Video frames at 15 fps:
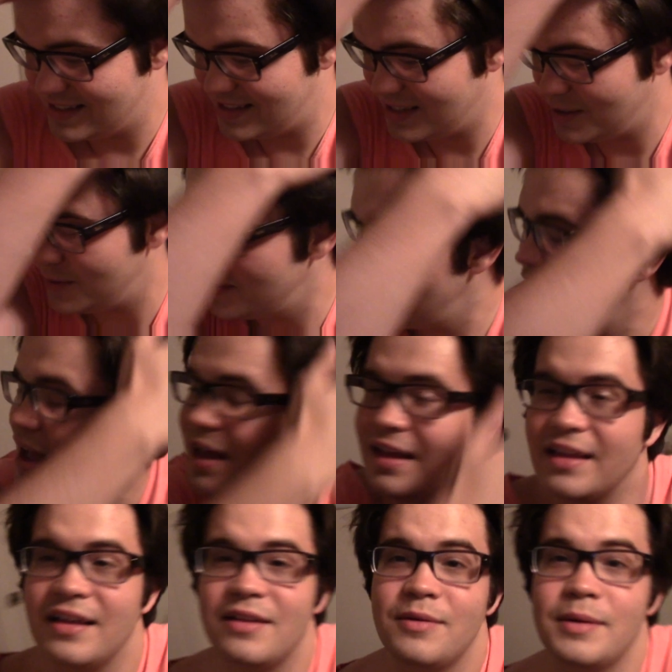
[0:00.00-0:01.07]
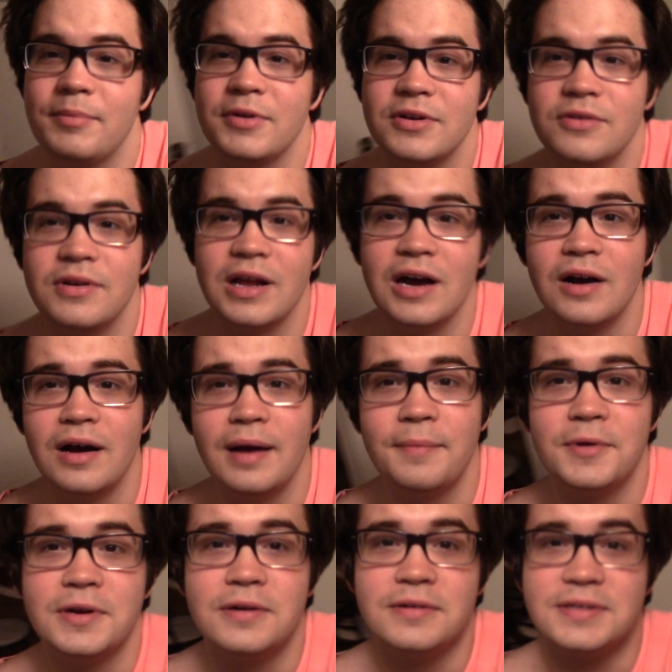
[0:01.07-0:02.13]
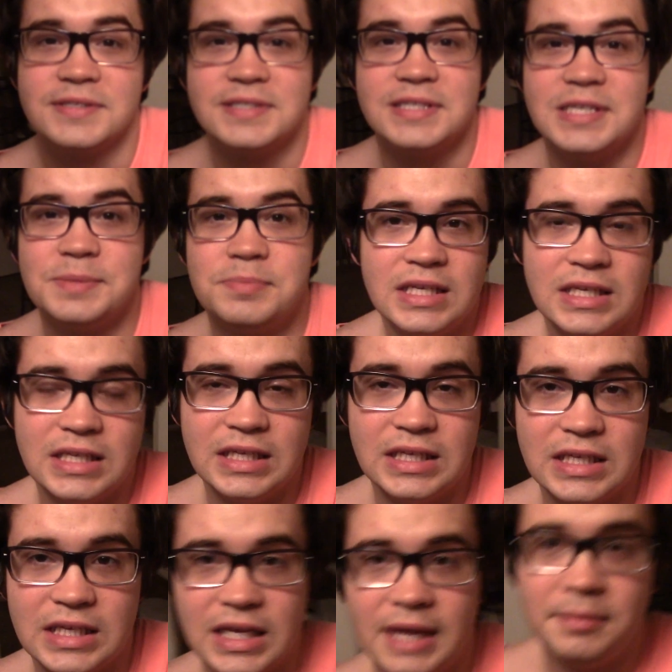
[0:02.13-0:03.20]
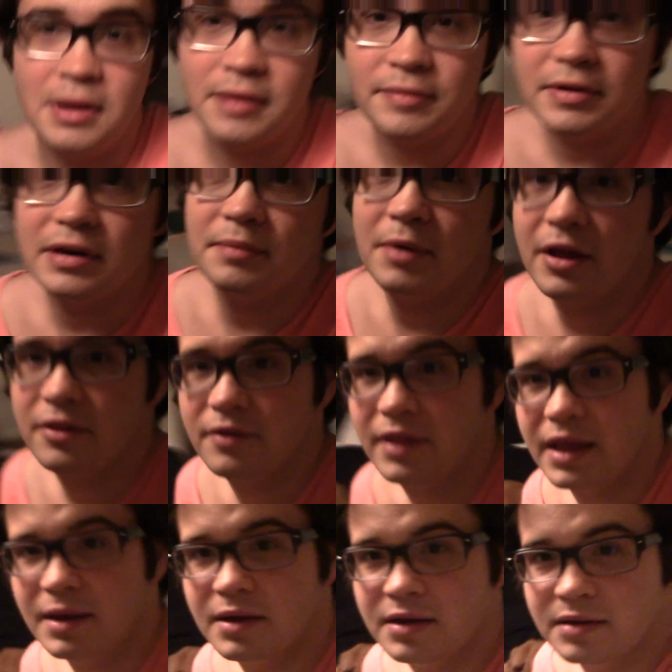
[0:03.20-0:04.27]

So yeah, that's what I'm gonna do now. I'm gonna go to sleep. Ugh, I'm not even gonna bother like